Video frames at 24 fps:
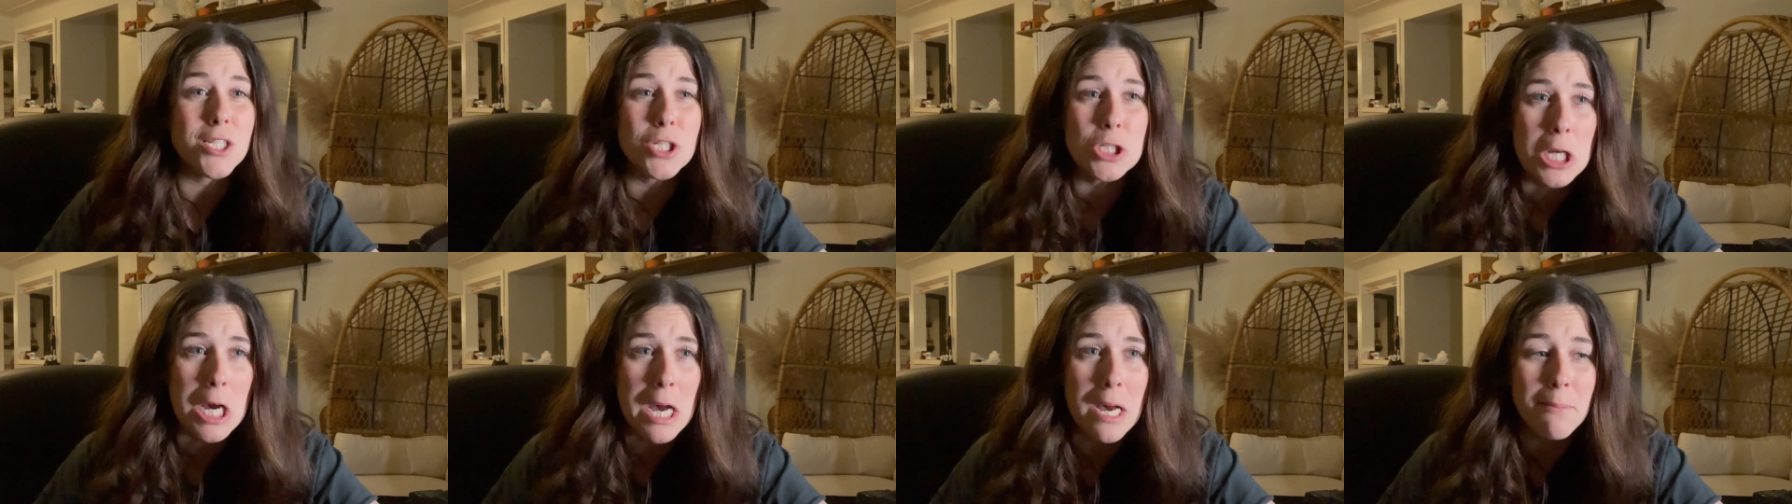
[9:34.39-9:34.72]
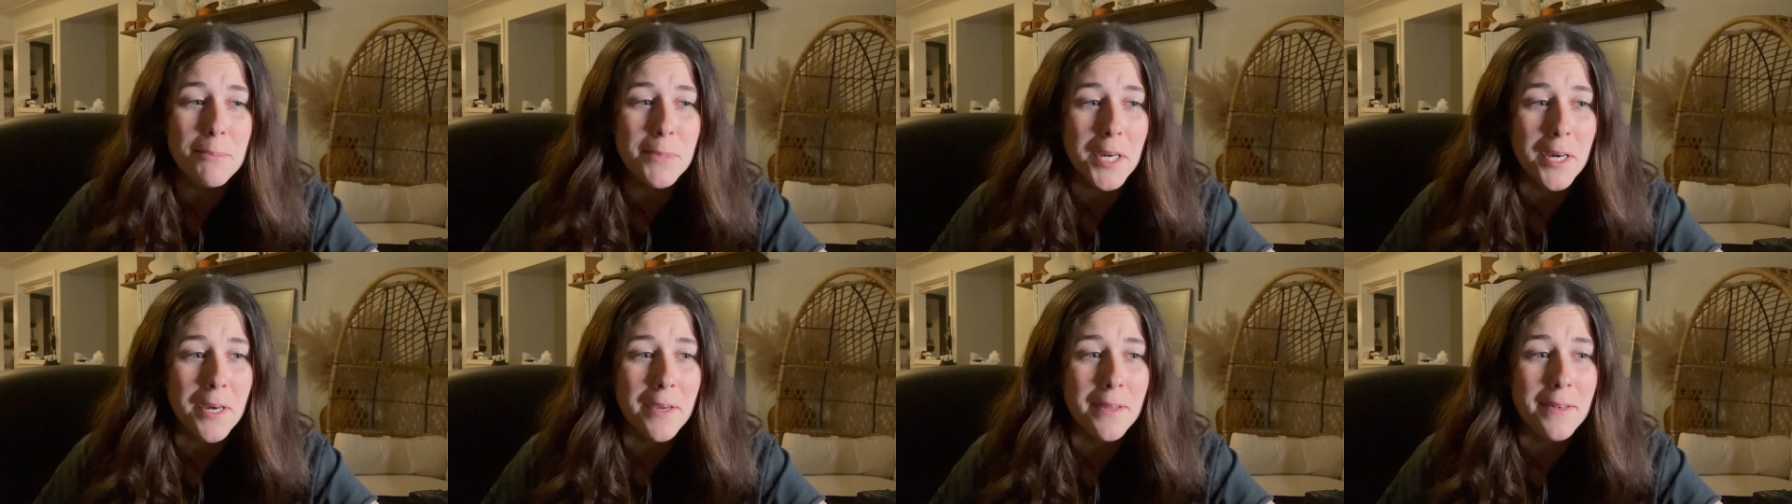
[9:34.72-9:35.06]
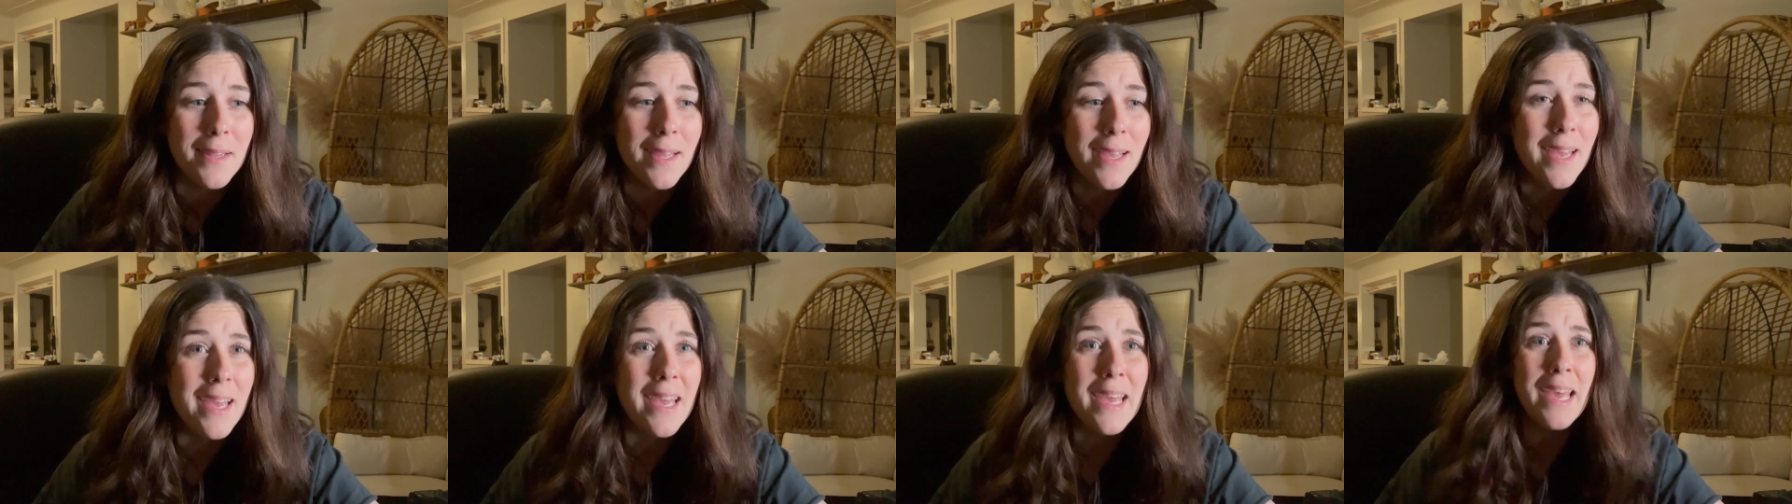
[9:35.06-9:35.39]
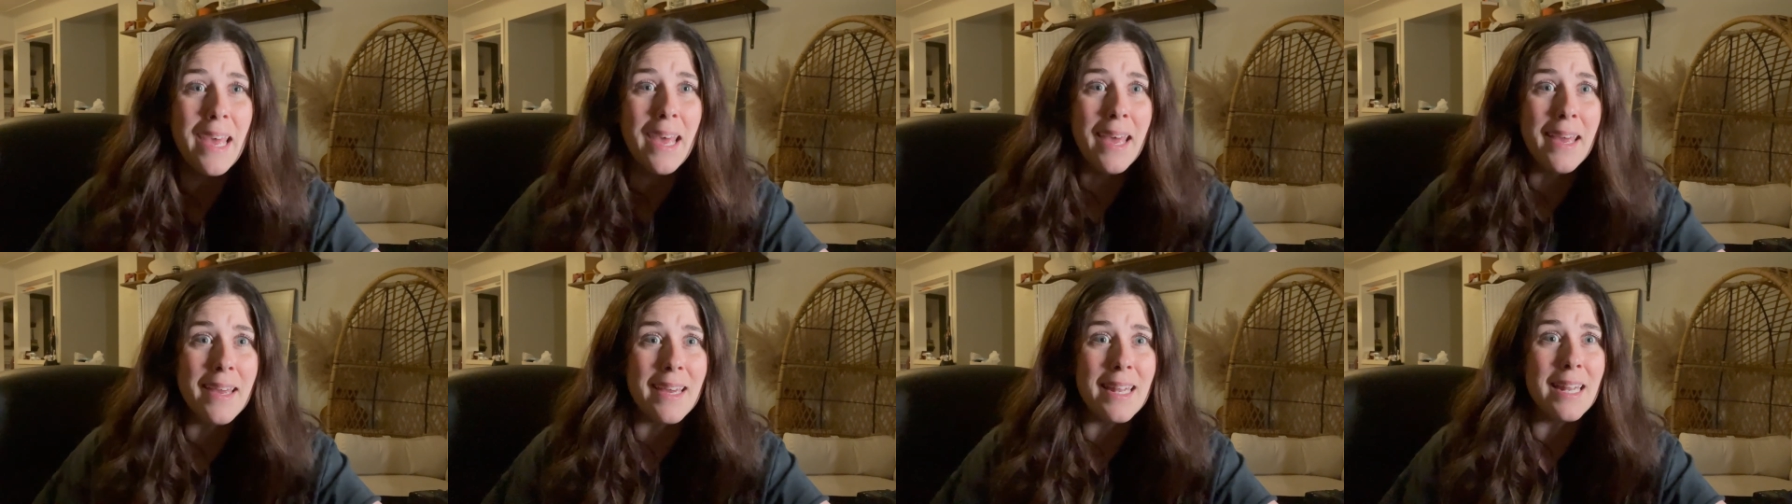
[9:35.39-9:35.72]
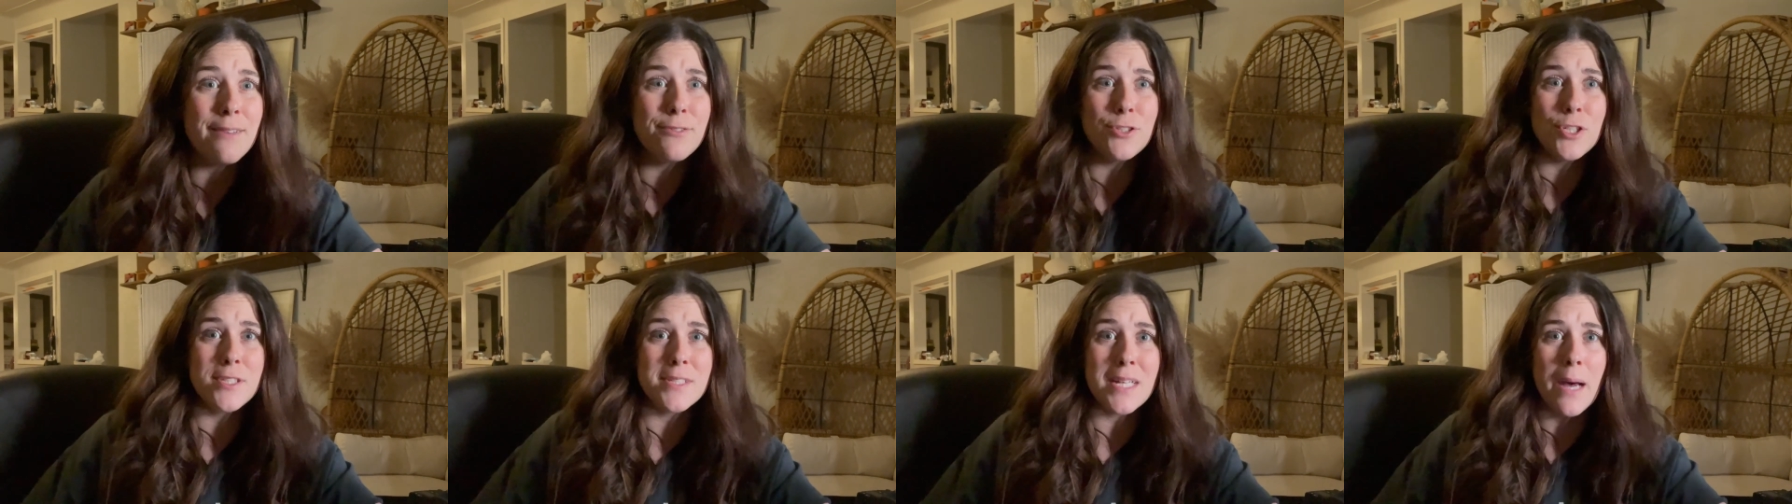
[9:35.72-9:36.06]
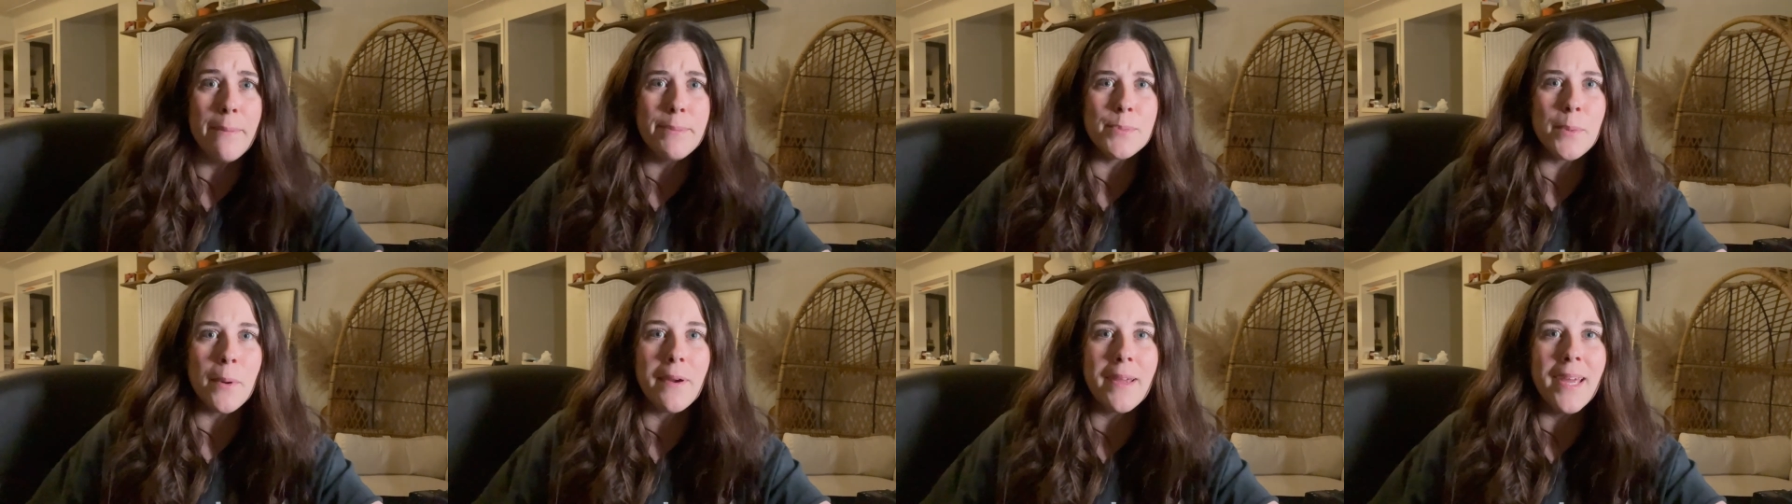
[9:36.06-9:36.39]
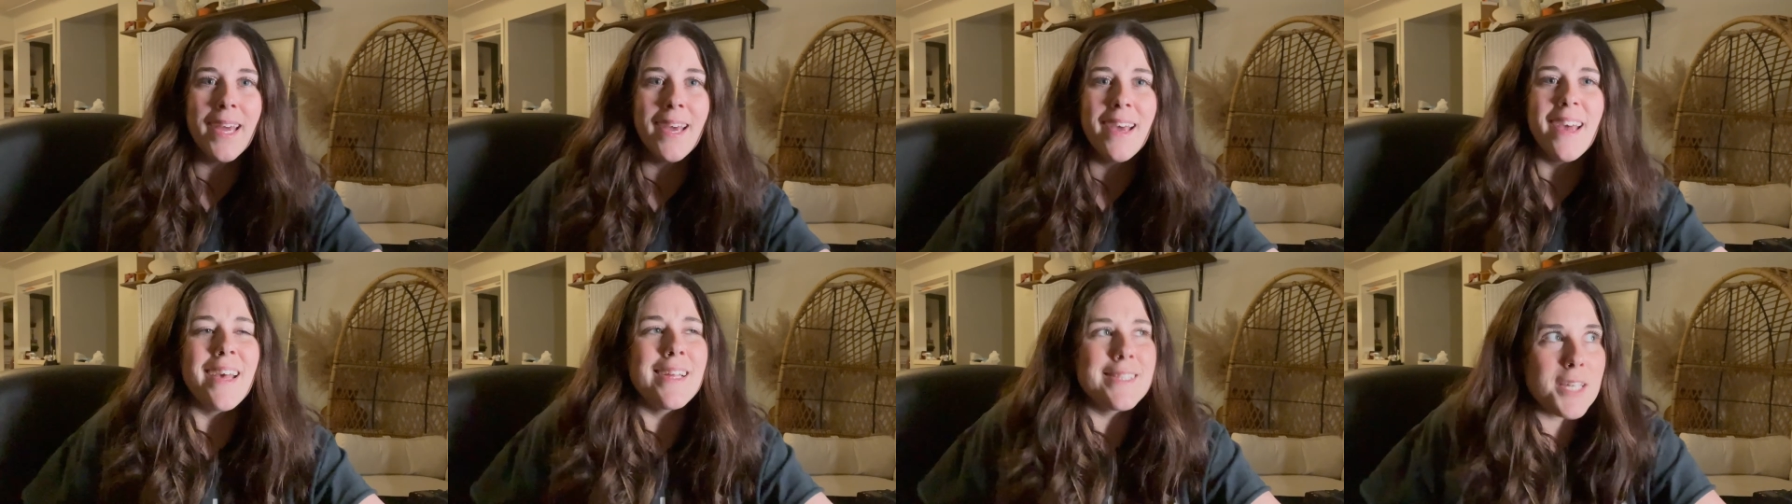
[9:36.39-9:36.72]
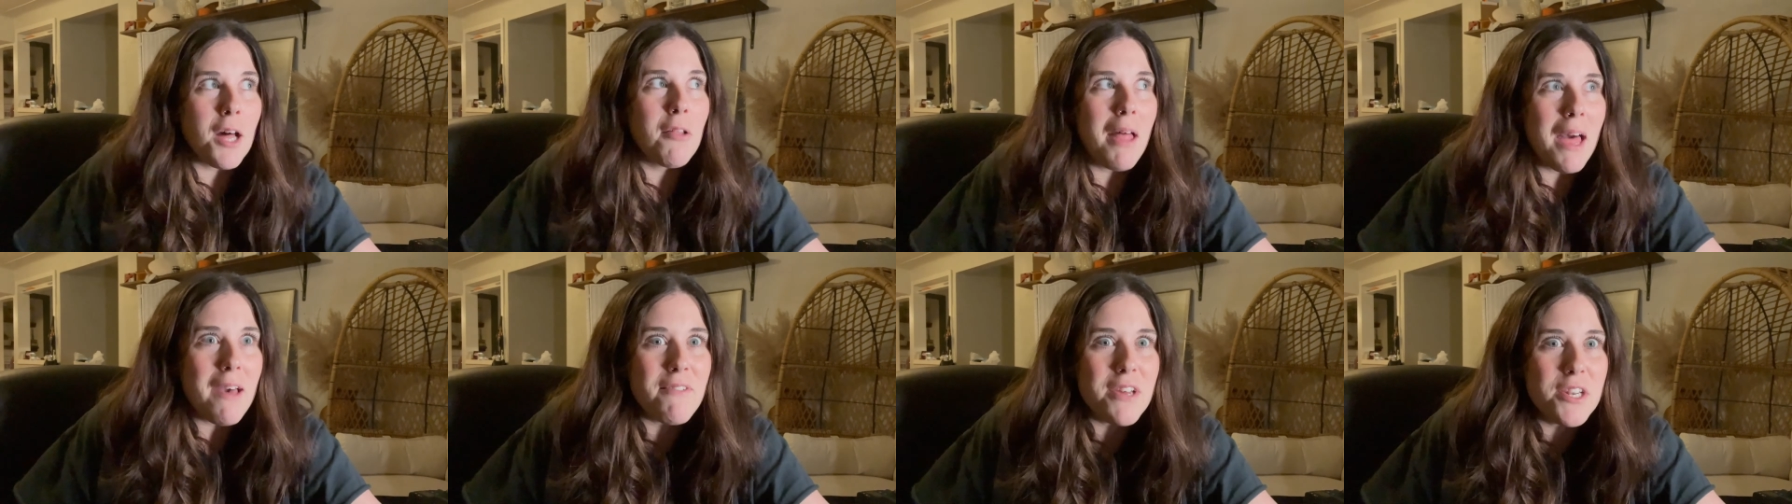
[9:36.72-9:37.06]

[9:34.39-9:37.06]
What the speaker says: job done. Hey, and if she stops working, it's $11.